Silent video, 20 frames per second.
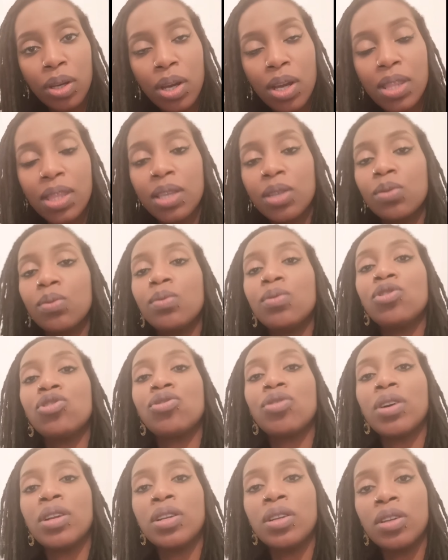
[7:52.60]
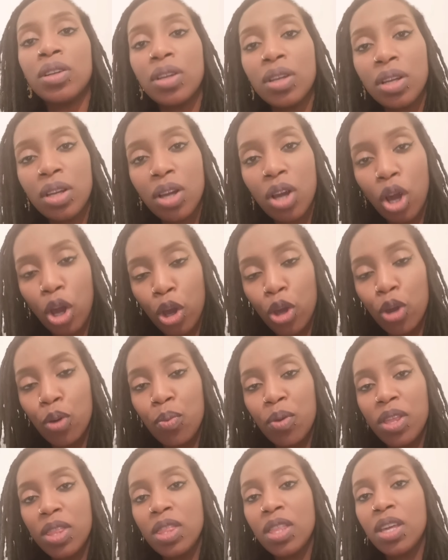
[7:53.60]
And that's what we're trying to home
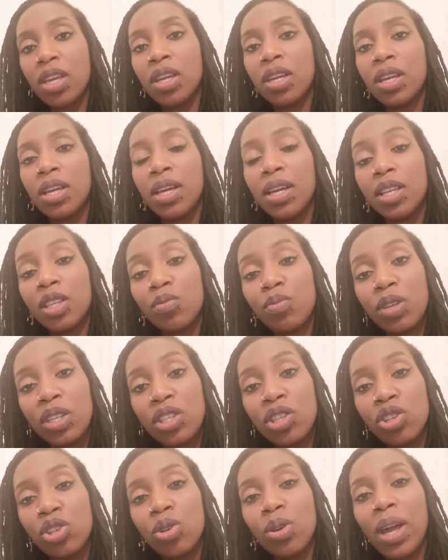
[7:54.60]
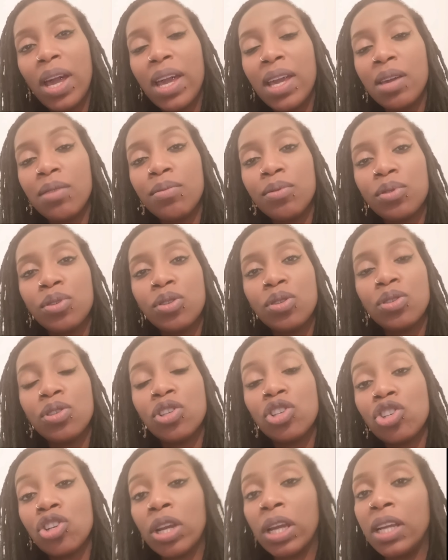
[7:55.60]
in there, as best as you're able to. So
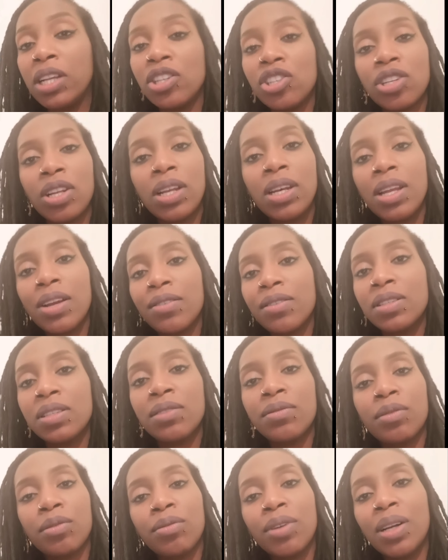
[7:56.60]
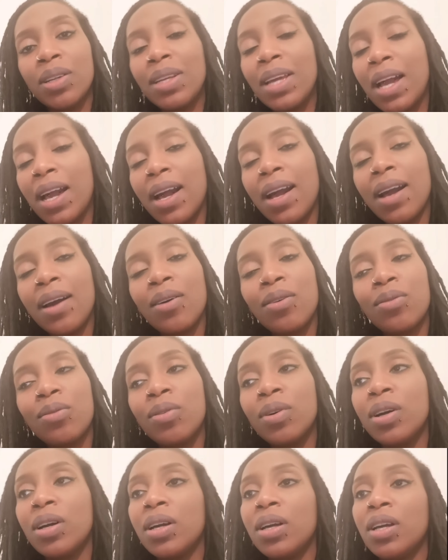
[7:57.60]
change that narrative around how
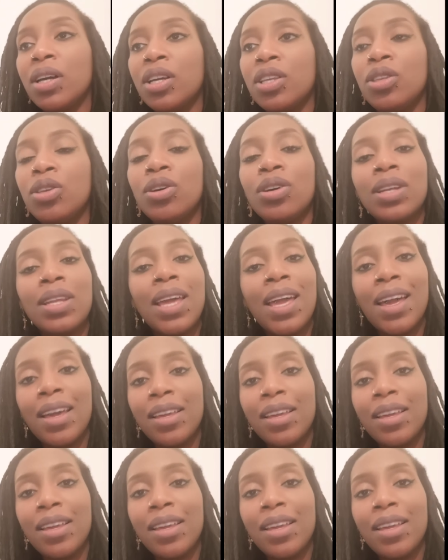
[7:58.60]
you're going to